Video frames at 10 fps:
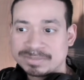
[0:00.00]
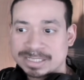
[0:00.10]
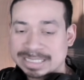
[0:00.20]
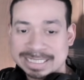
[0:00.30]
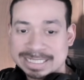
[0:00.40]

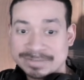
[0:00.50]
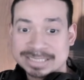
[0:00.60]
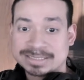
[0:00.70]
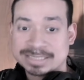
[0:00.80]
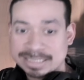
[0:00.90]
because I didn't have
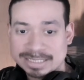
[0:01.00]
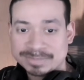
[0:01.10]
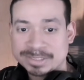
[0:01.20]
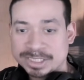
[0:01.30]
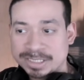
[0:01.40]
access to anything
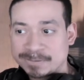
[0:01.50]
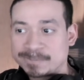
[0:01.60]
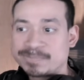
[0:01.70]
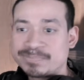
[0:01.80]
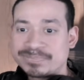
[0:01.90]
on my
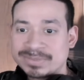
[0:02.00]
channel.